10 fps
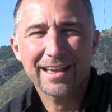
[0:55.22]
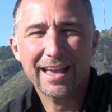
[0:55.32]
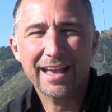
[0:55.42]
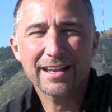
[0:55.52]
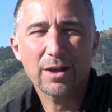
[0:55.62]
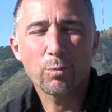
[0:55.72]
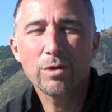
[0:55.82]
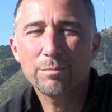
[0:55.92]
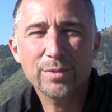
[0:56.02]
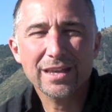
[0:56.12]
and uh,
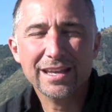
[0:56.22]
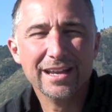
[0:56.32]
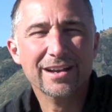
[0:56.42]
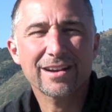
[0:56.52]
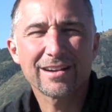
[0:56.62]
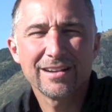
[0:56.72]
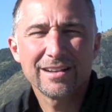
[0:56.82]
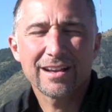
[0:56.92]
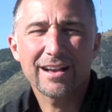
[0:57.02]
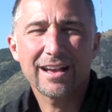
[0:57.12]
we'll be here
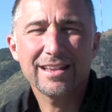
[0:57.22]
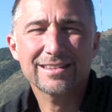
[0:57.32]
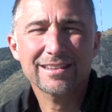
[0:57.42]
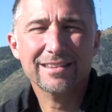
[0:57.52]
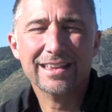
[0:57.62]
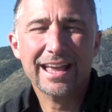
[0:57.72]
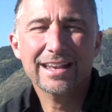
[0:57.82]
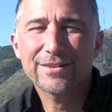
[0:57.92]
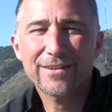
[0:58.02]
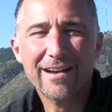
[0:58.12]
uh, until the
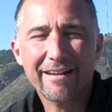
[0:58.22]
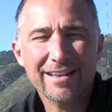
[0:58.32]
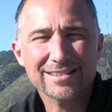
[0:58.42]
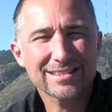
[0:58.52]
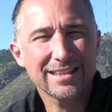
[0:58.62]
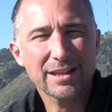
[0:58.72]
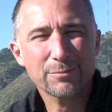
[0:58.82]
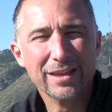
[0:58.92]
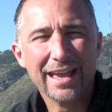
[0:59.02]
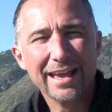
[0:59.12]
end of August, and
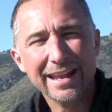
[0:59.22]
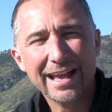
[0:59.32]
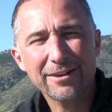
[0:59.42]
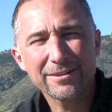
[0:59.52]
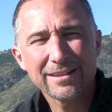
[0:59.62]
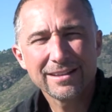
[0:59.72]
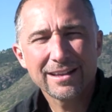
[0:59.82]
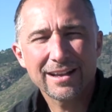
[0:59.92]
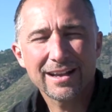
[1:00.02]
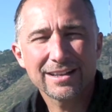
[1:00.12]
then we head out
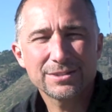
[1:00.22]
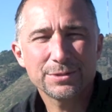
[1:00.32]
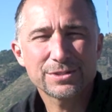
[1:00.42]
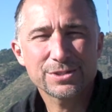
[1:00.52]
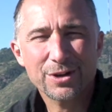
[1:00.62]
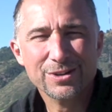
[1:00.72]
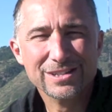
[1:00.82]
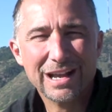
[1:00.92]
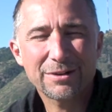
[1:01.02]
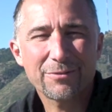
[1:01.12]
uh, to a
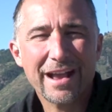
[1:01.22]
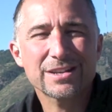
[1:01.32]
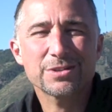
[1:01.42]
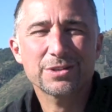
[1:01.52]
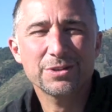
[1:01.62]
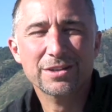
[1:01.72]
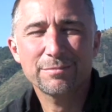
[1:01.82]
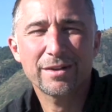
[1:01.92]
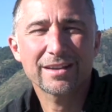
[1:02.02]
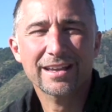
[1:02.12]
church out in Rancho
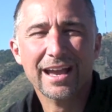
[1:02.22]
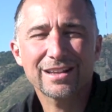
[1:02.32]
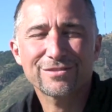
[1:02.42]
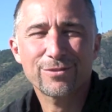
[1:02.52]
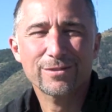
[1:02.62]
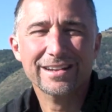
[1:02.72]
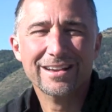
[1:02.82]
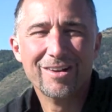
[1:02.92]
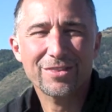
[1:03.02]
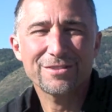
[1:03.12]
Cucamonga,
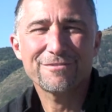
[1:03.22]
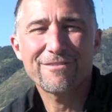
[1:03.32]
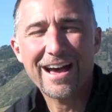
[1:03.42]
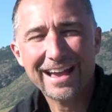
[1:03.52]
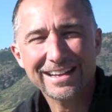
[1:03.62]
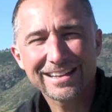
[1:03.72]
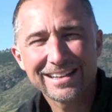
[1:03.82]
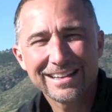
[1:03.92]
California, called The Vine,